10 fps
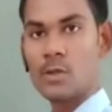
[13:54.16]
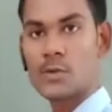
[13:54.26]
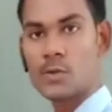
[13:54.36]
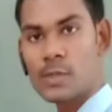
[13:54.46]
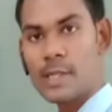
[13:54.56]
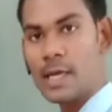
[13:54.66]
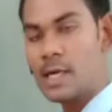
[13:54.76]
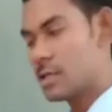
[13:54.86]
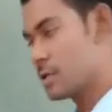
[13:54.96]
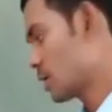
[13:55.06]
so
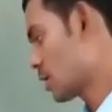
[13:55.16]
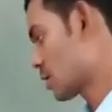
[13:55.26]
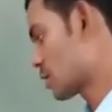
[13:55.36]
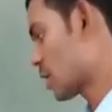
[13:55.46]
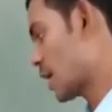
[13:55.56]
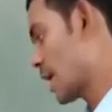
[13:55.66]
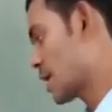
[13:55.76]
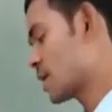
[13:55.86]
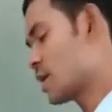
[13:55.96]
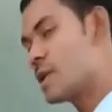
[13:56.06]
that the
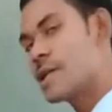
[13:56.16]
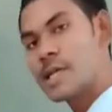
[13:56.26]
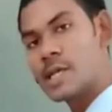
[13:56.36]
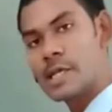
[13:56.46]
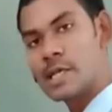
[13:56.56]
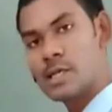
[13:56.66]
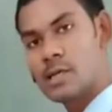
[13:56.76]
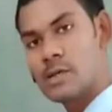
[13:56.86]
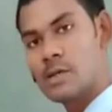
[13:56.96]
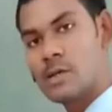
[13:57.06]
angle
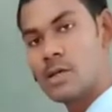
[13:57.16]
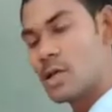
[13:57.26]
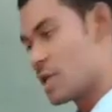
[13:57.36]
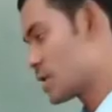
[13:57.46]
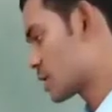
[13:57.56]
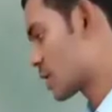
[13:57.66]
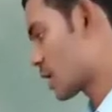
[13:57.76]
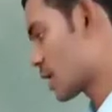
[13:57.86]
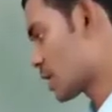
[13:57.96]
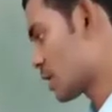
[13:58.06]
A is
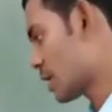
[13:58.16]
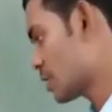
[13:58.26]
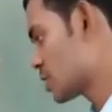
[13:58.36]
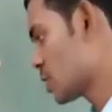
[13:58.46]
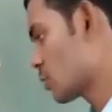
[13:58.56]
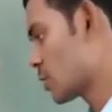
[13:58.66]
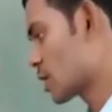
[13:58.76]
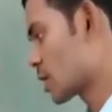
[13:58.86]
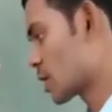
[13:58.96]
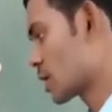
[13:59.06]
greater than 0
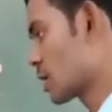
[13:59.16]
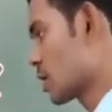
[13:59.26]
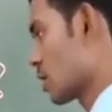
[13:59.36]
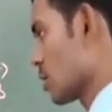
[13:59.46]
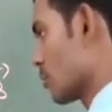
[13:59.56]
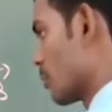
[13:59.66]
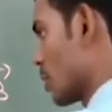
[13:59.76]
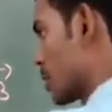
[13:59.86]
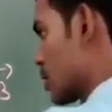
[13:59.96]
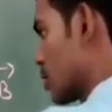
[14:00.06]
degree
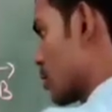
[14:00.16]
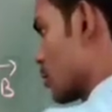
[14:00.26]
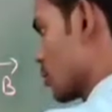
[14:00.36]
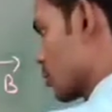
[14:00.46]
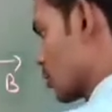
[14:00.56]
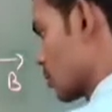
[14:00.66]
but